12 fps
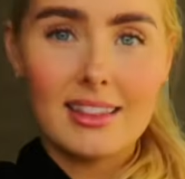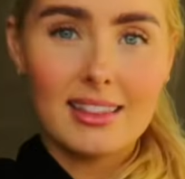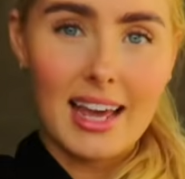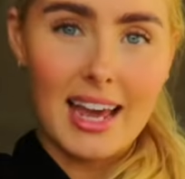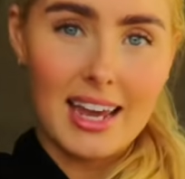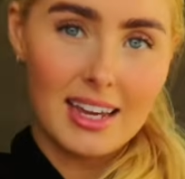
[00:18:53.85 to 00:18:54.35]

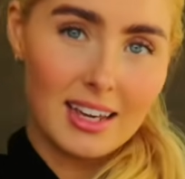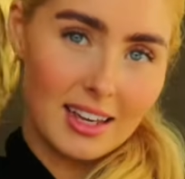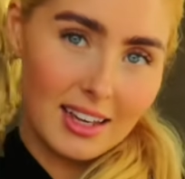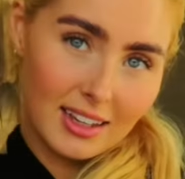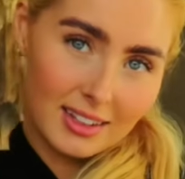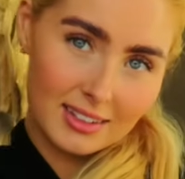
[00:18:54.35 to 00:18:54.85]
like
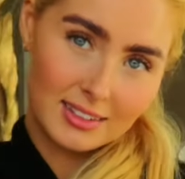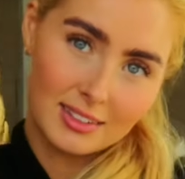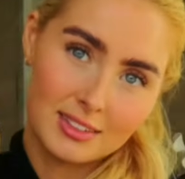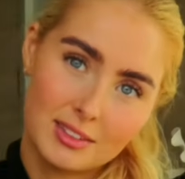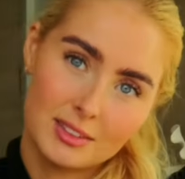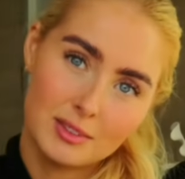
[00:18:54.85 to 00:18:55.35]

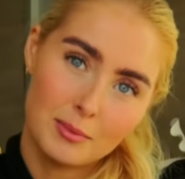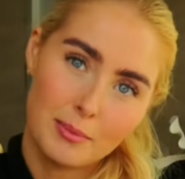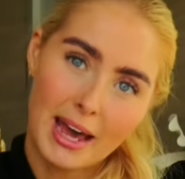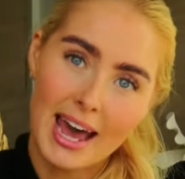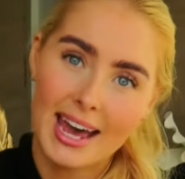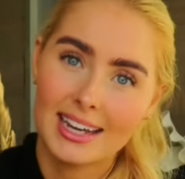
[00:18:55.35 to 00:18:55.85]

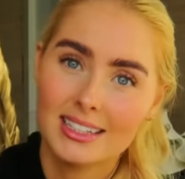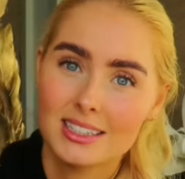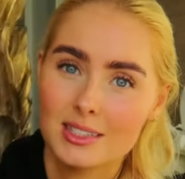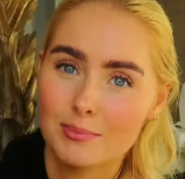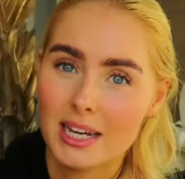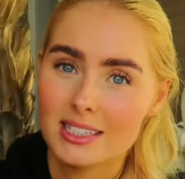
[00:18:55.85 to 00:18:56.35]
behind
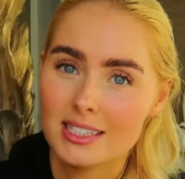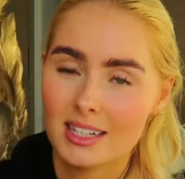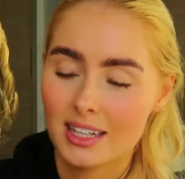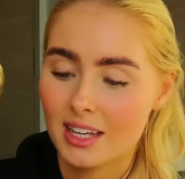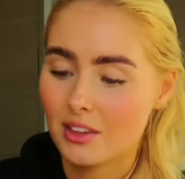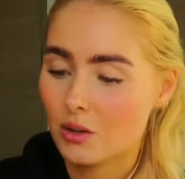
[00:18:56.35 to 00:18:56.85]

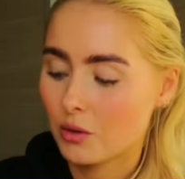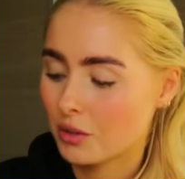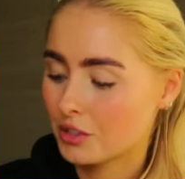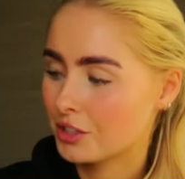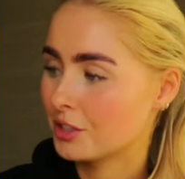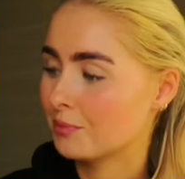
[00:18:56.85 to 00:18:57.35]
basically the
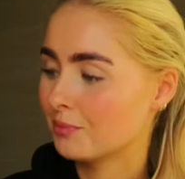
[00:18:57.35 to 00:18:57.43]
costume.